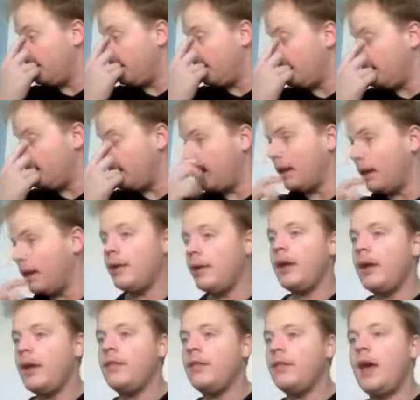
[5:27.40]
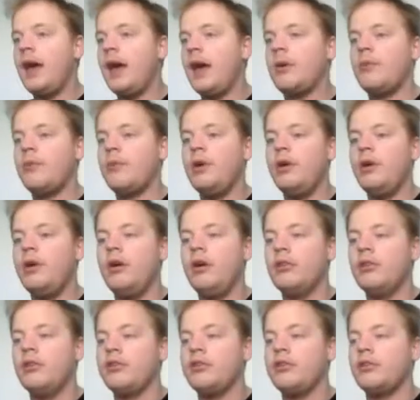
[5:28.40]
and that
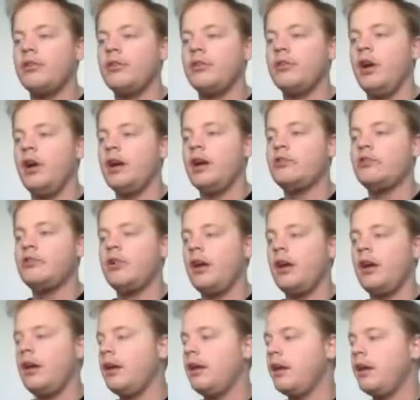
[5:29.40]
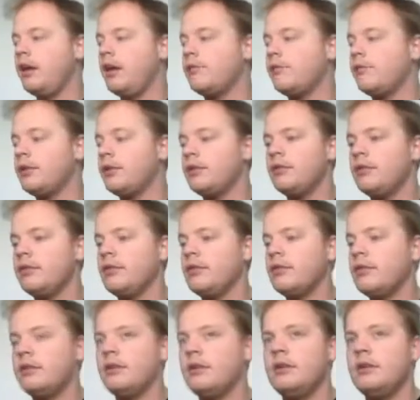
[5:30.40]
will launch a
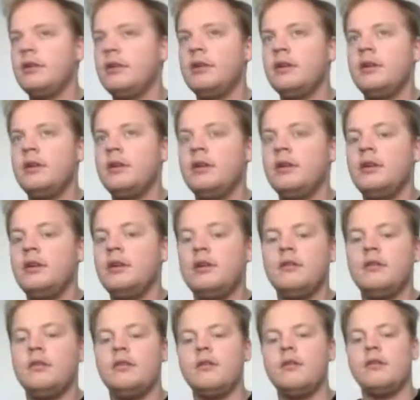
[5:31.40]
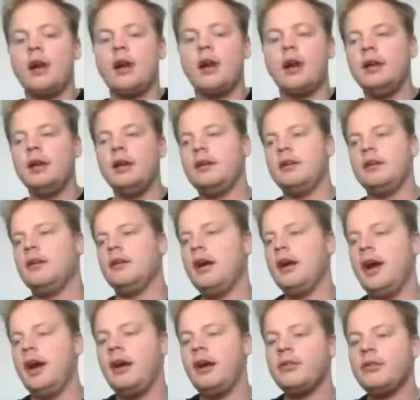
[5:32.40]
conference right
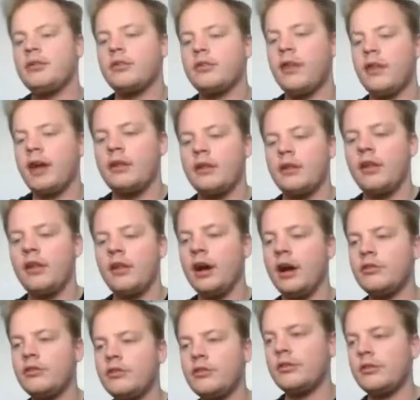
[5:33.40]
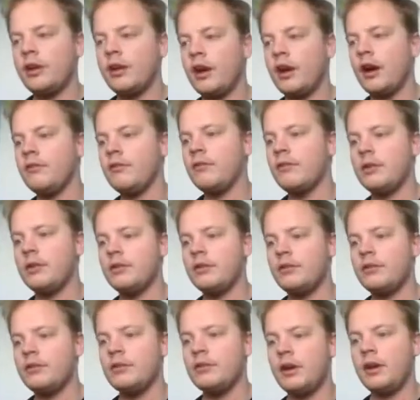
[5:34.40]
now. So that launches the
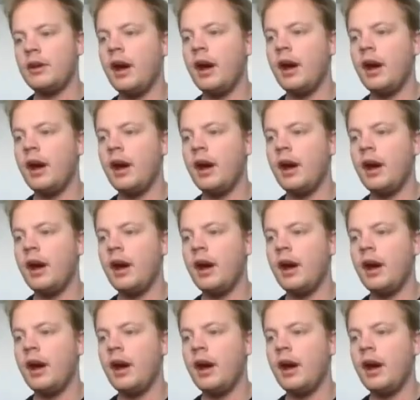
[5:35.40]
conference